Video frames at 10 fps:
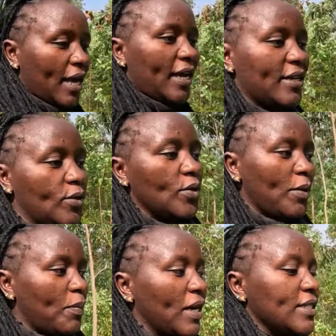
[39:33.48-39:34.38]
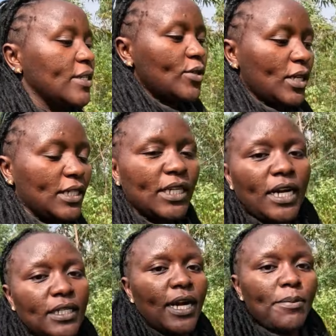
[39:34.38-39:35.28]
and do the planting so that she
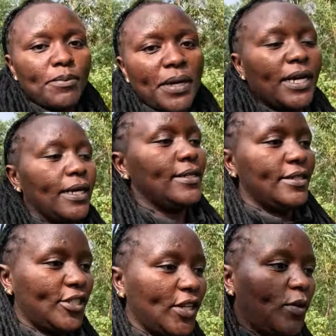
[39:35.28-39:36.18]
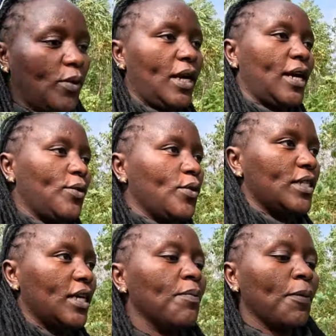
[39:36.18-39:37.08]
can come back and check on her
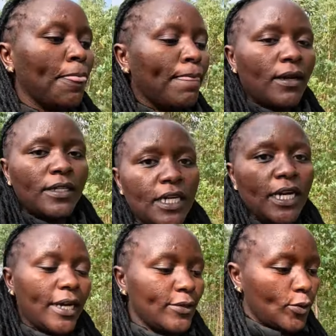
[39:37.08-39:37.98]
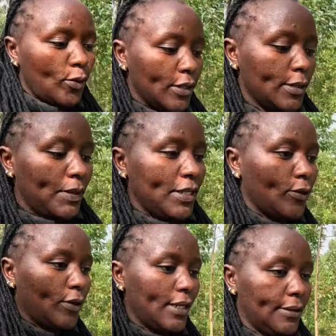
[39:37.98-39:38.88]
daughter. Take her to hospital.